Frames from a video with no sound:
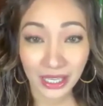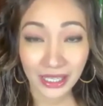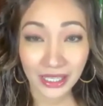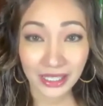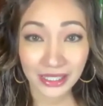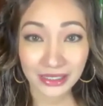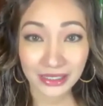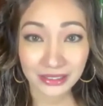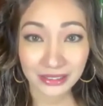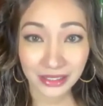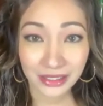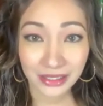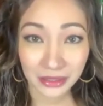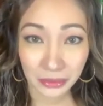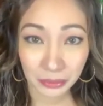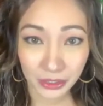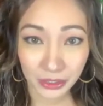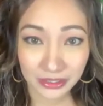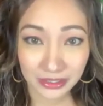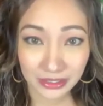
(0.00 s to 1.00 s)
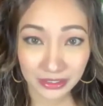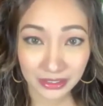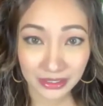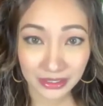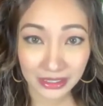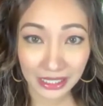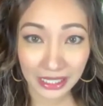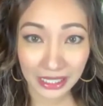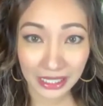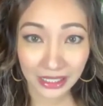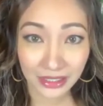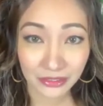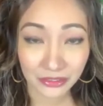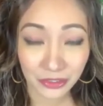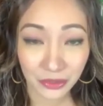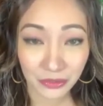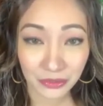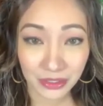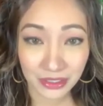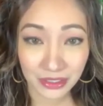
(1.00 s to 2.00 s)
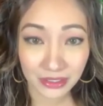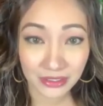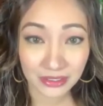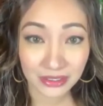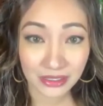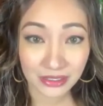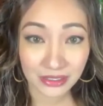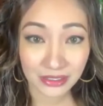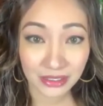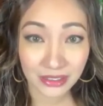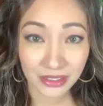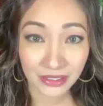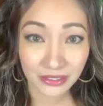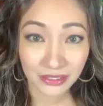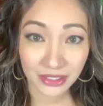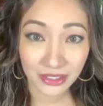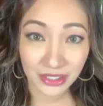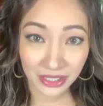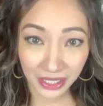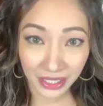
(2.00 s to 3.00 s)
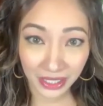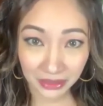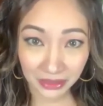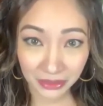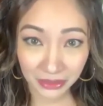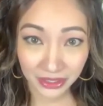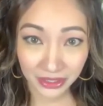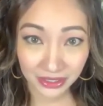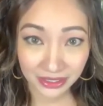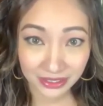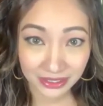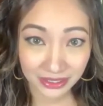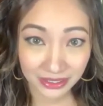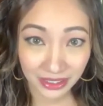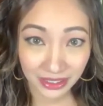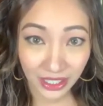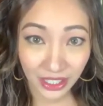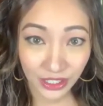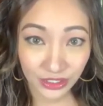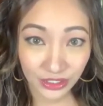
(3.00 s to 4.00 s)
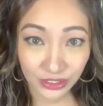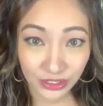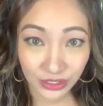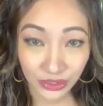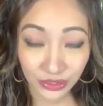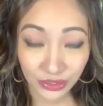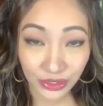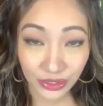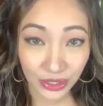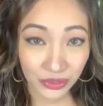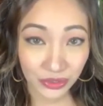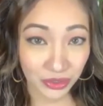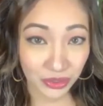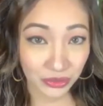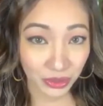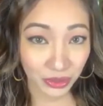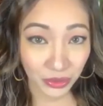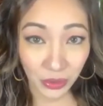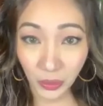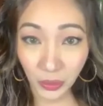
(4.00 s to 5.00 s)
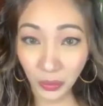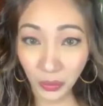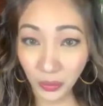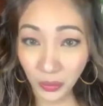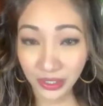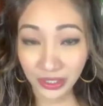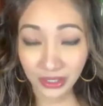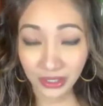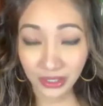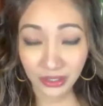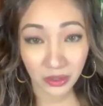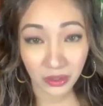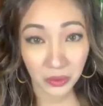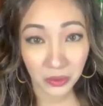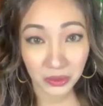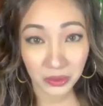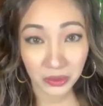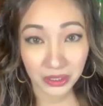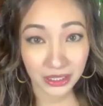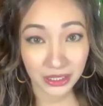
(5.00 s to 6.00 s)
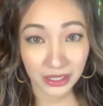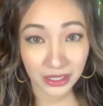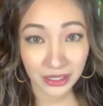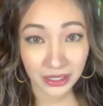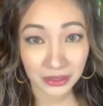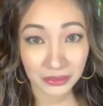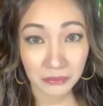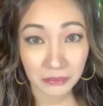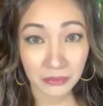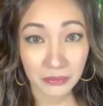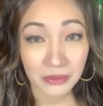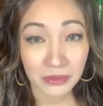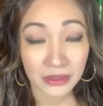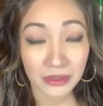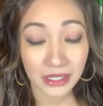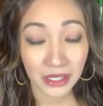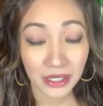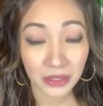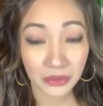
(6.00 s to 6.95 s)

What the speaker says: inside the prison and from the CCTV cameras. So they were recording the whole thing. They